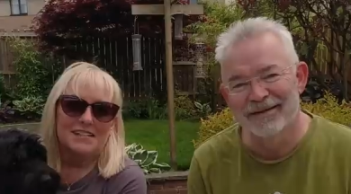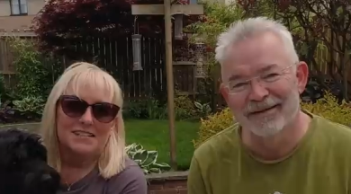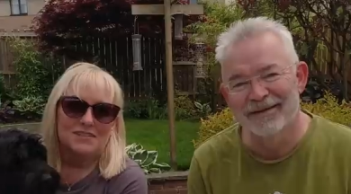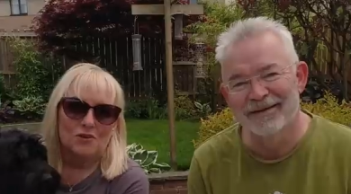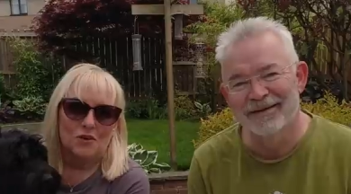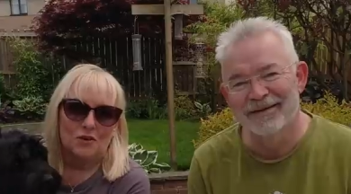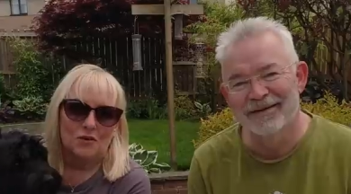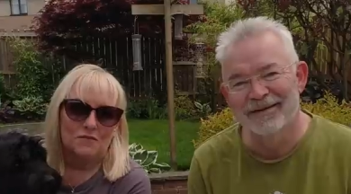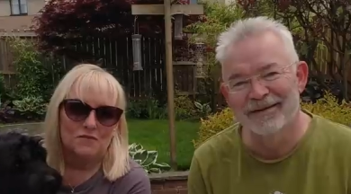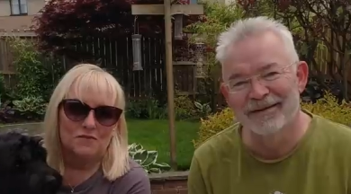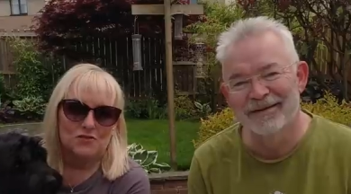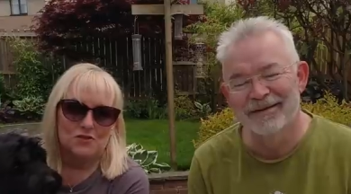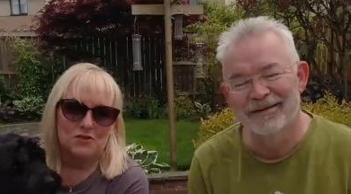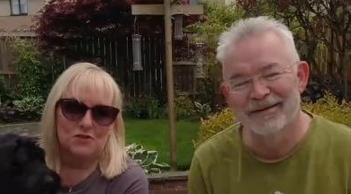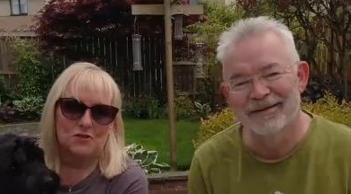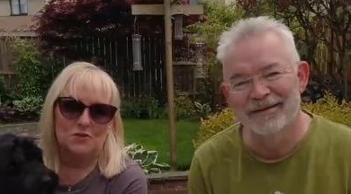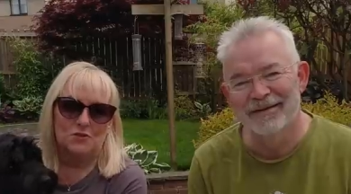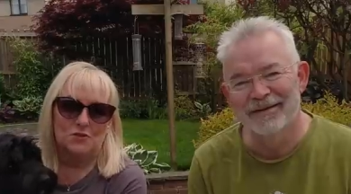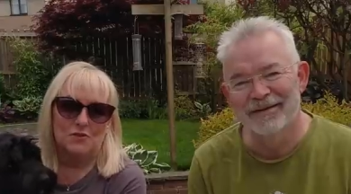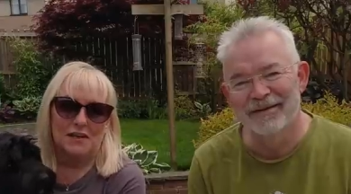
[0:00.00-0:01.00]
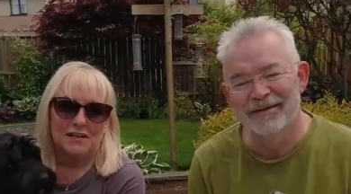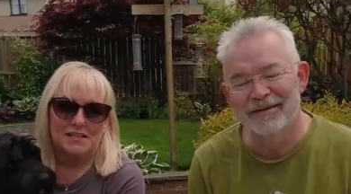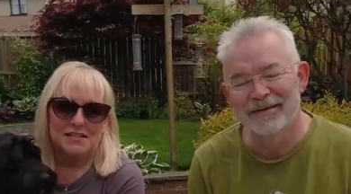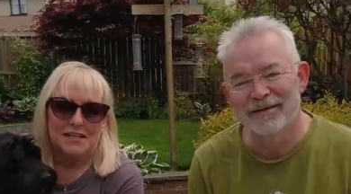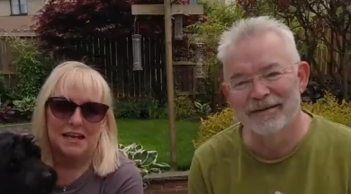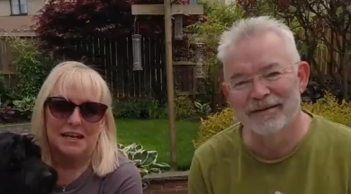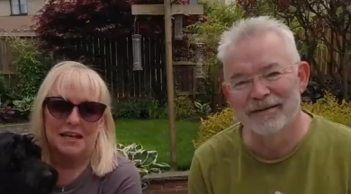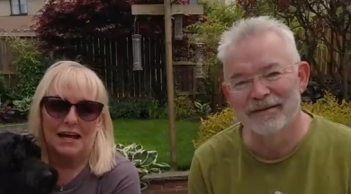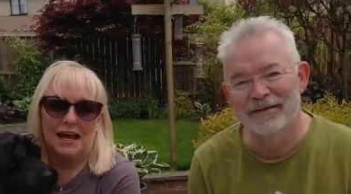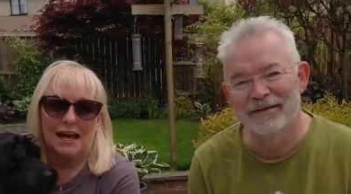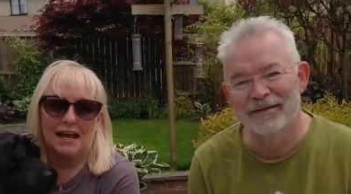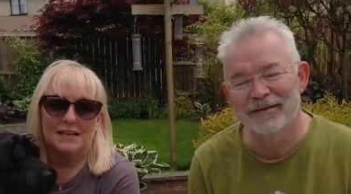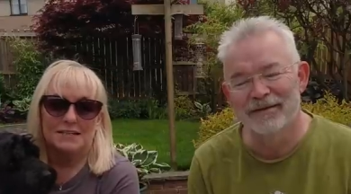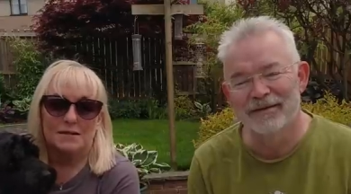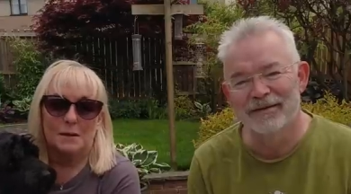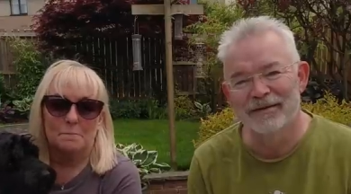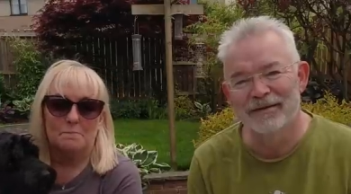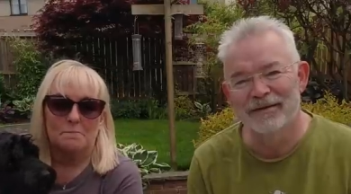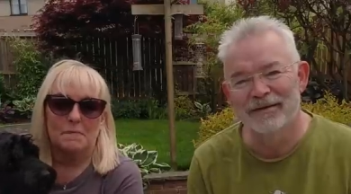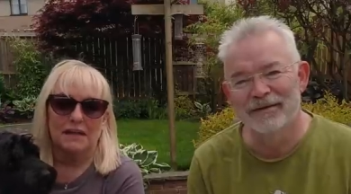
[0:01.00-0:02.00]
Speaker 1: heading off to a site
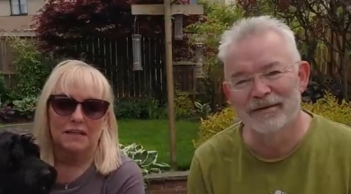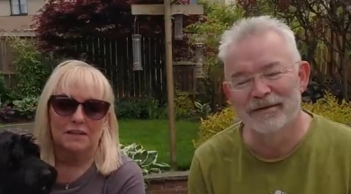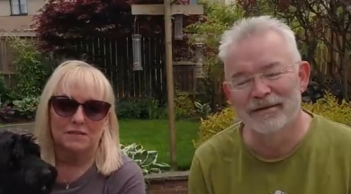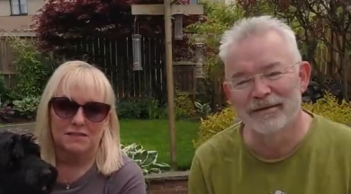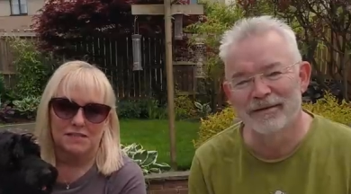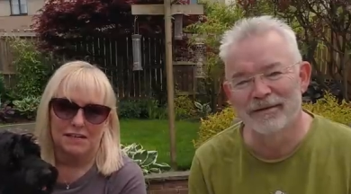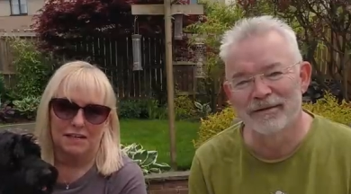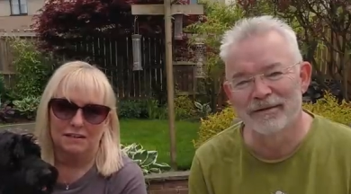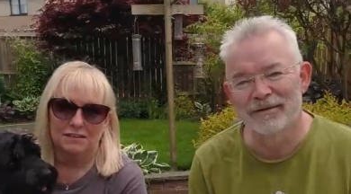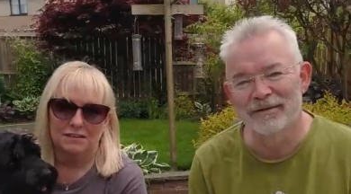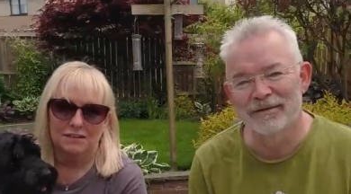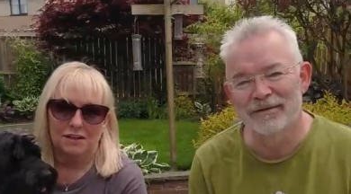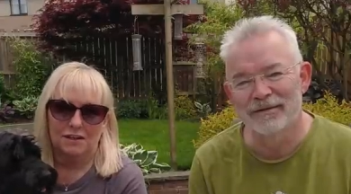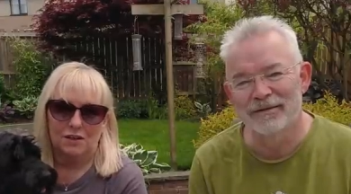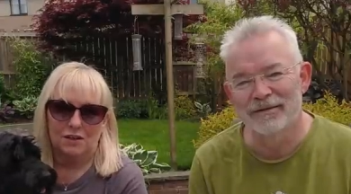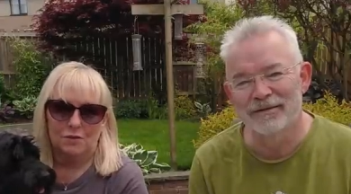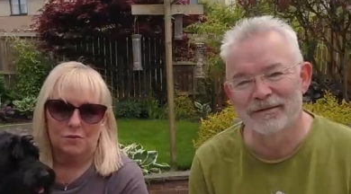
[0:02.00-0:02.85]
at Mickleton,